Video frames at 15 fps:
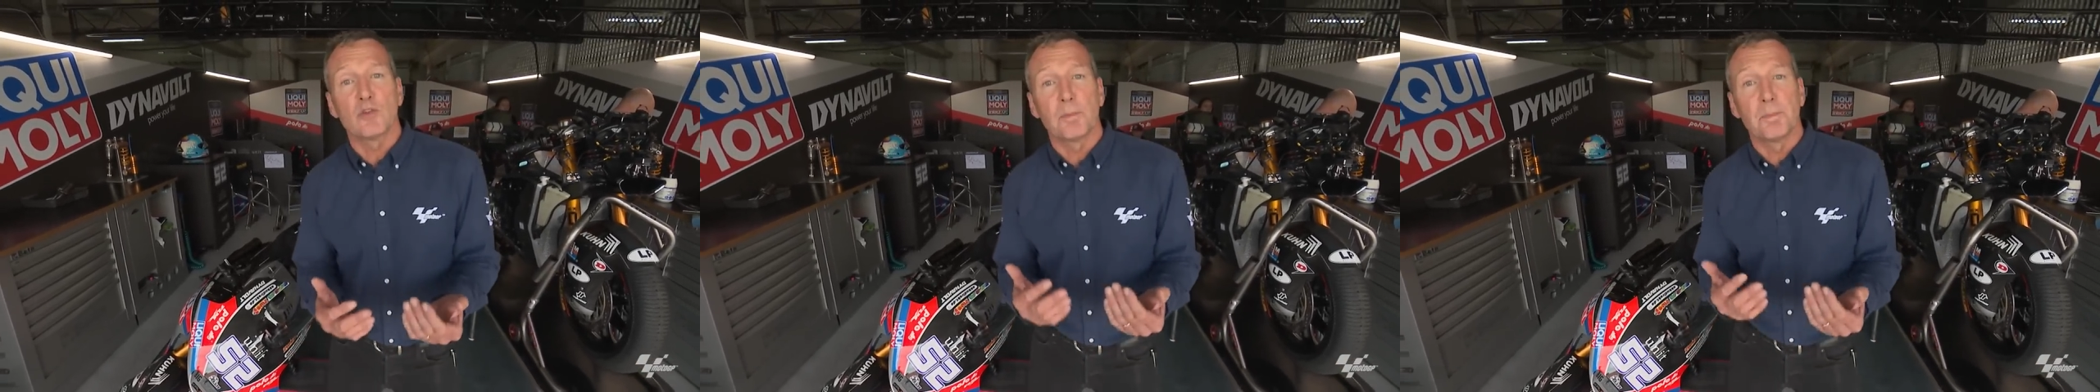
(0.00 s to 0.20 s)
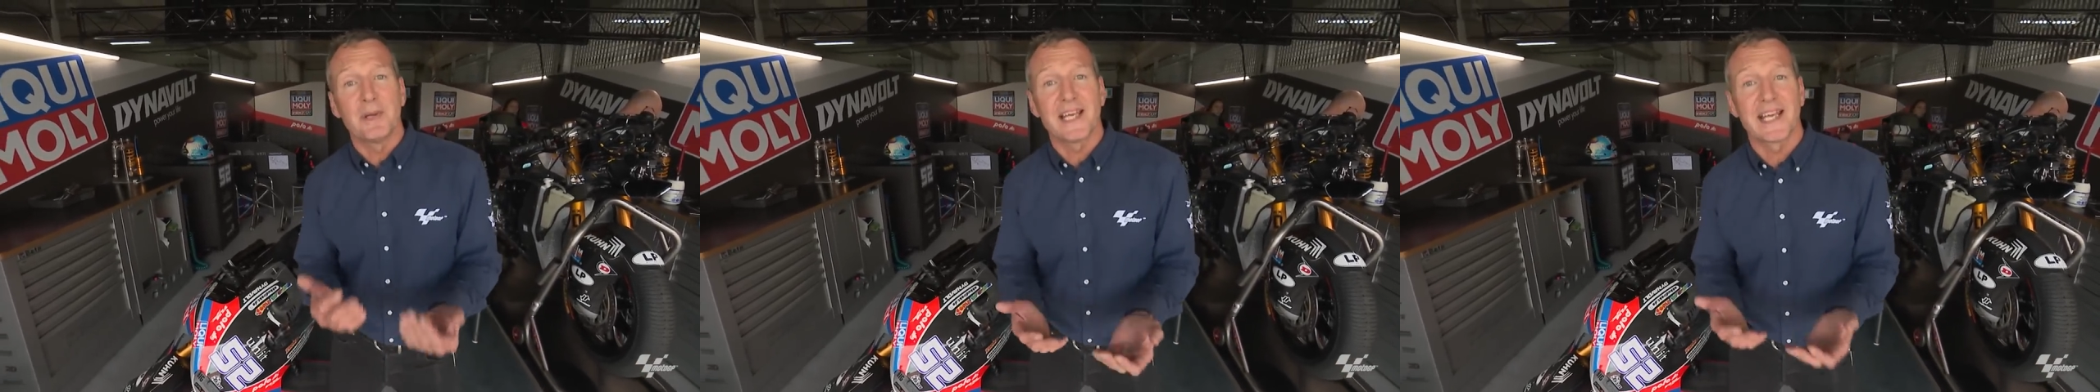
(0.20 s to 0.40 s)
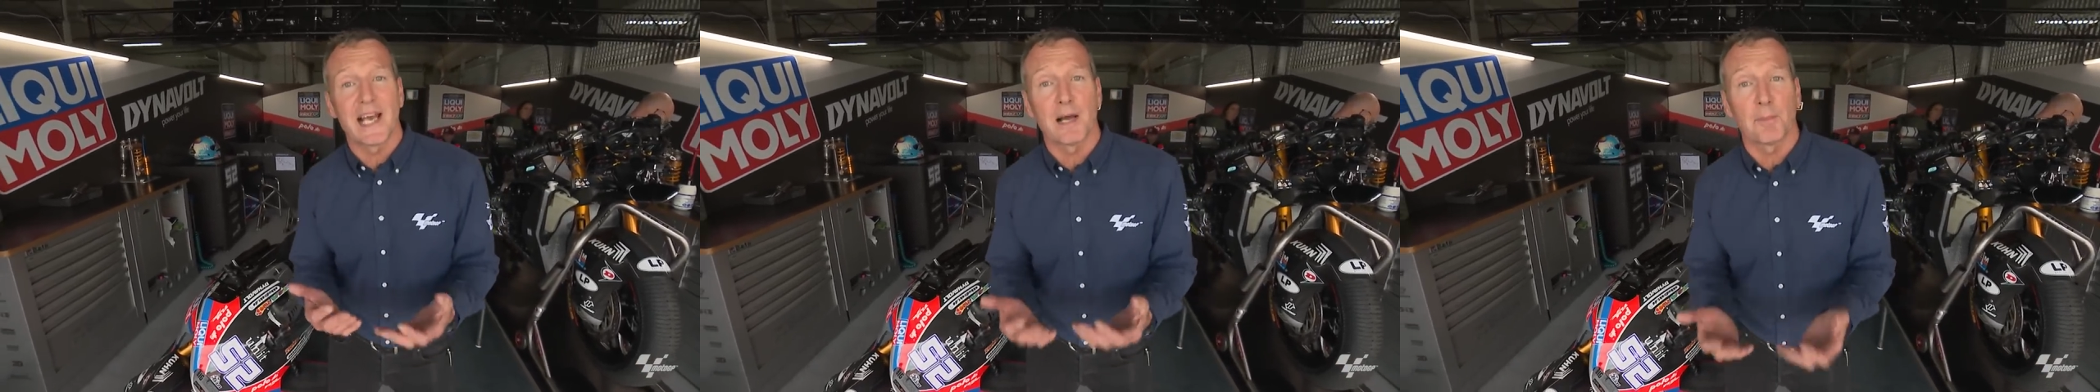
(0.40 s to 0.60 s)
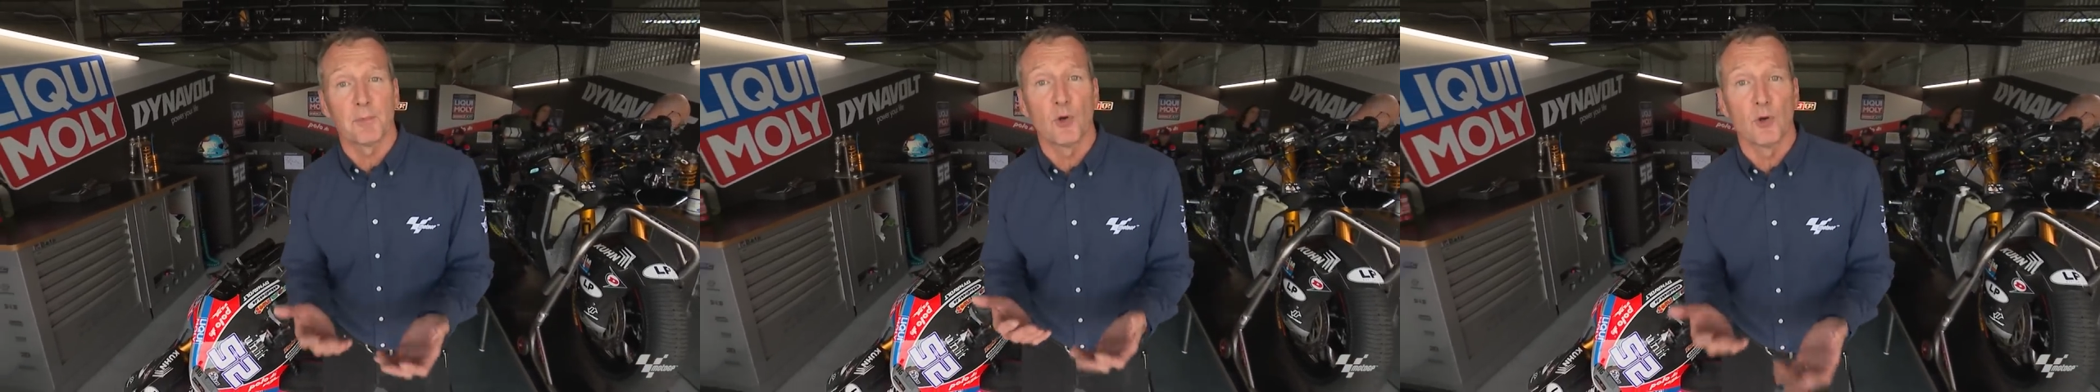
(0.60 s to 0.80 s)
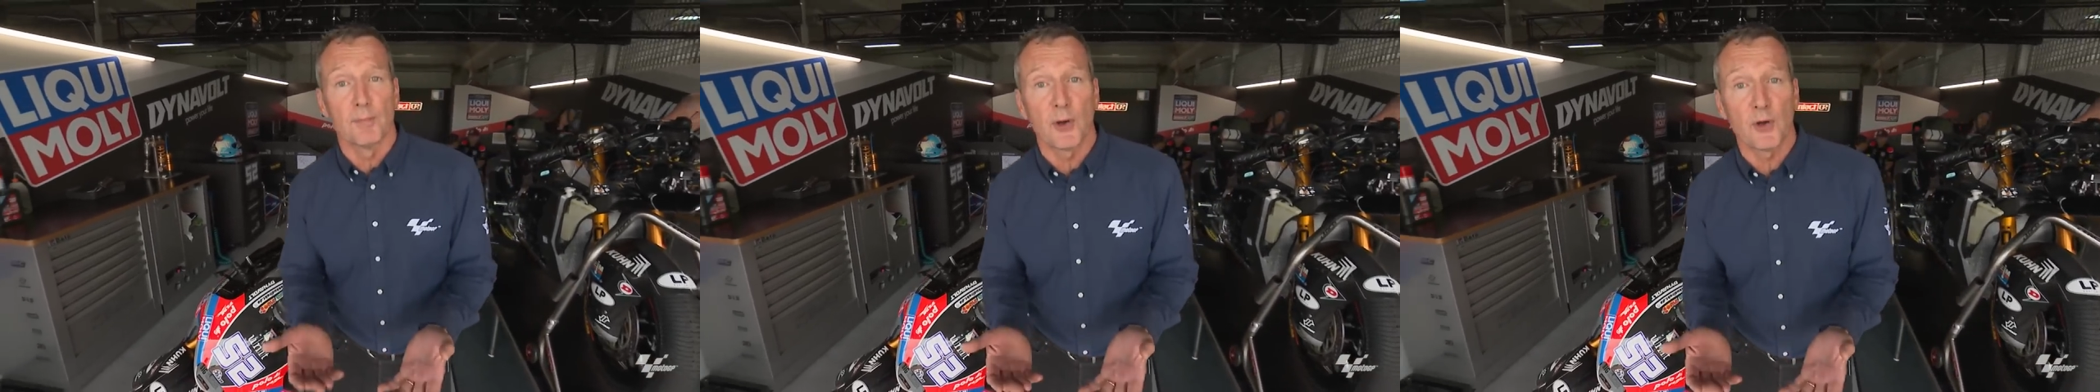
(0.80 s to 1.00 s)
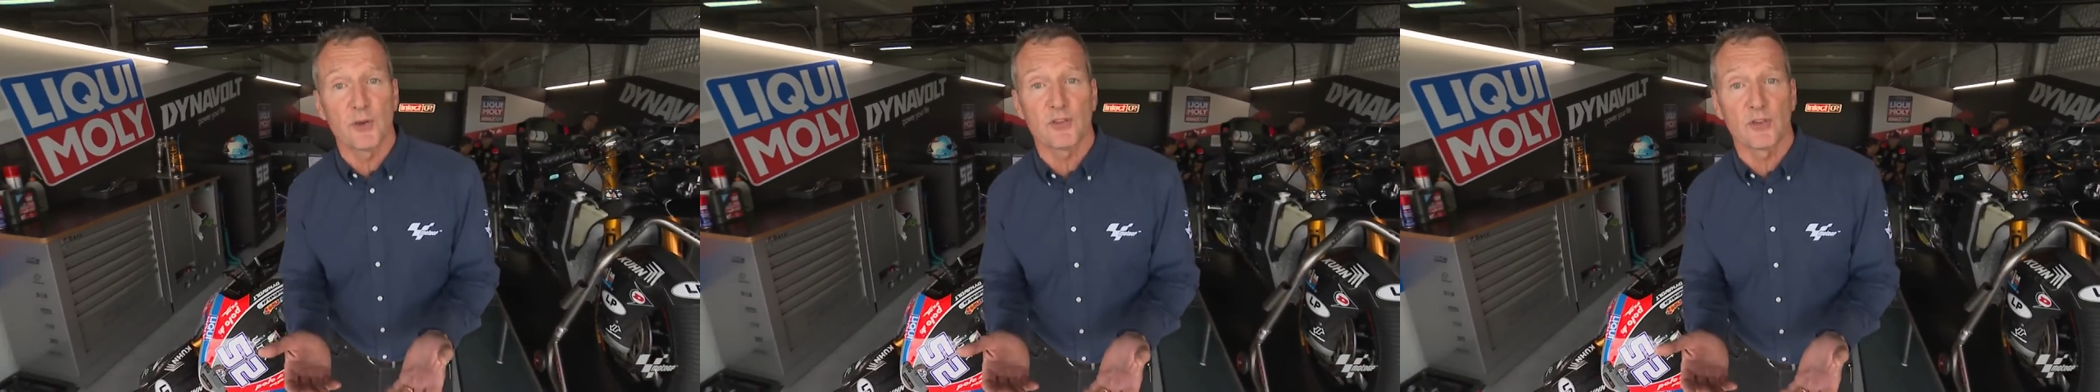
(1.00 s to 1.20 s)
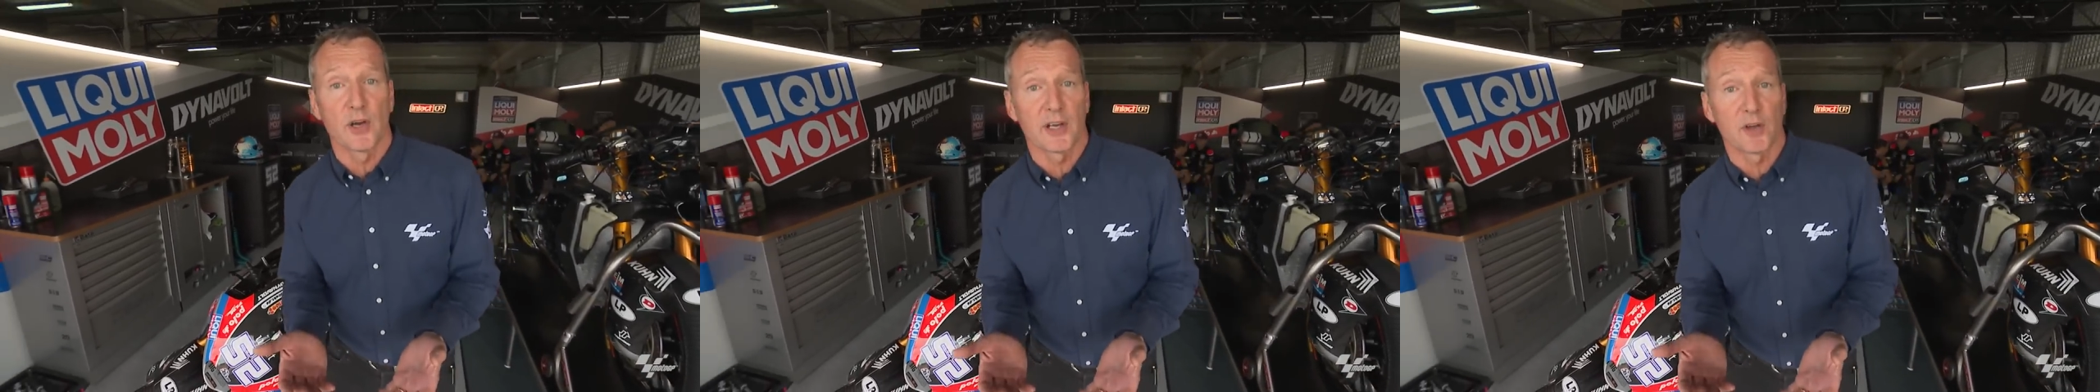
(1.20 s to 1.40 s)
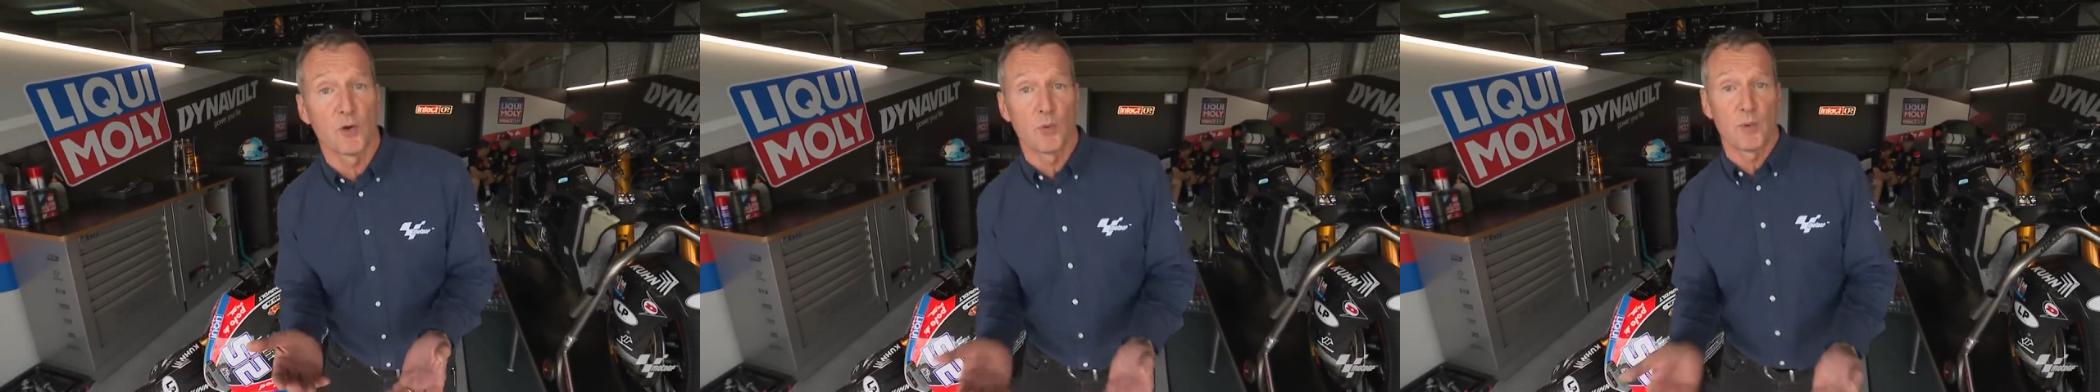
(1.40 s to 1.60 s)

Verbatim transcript: to pick up your motorcycle